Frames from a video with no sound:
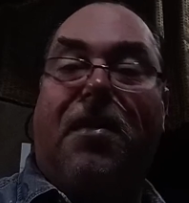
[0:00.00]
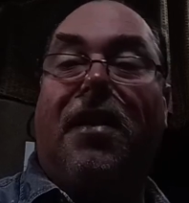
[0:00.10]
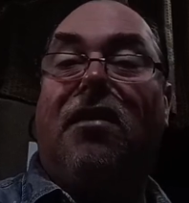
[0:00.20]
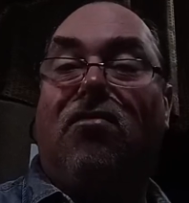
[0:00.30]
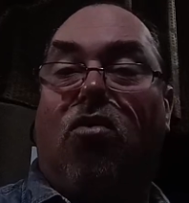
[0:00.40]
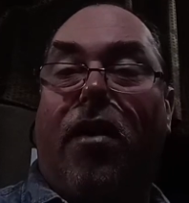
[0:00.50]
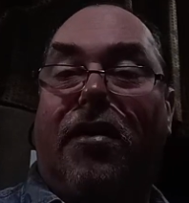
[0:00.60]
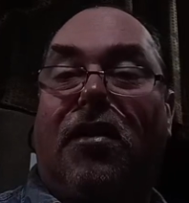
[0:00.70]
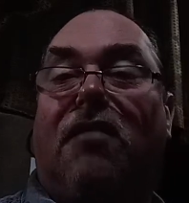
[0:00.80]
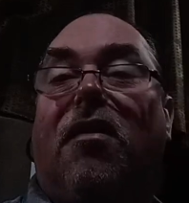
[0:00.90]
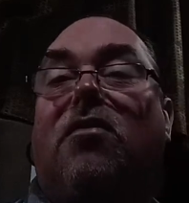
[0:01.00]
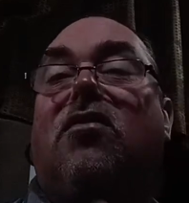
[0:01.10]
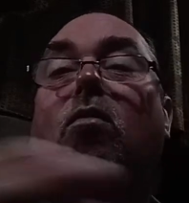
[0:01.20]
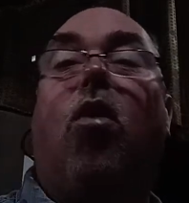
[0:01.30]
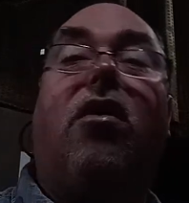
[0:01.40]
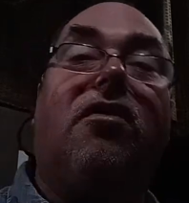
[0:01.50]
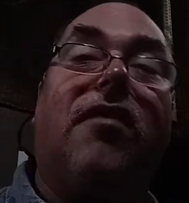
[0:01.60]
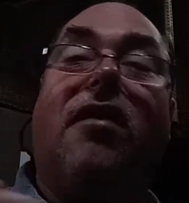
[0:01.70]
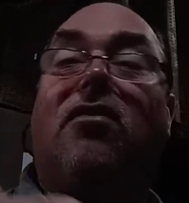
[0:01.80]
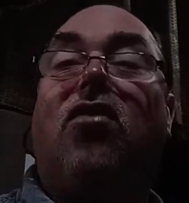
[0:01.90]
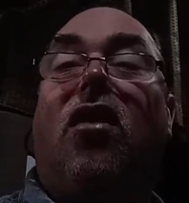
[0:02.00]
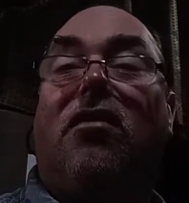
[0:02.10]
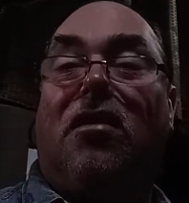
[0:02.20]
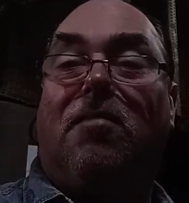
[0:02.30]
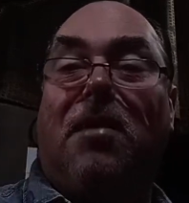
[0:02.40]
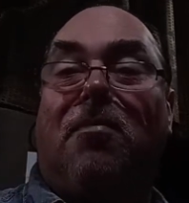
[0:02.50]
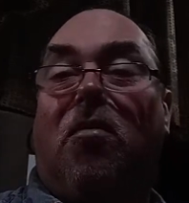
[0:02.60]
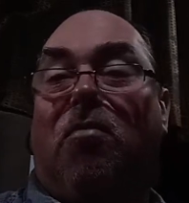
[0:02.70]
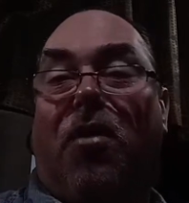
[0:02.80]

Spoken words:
but I didn't quite leave. I was still walking around and talking to people,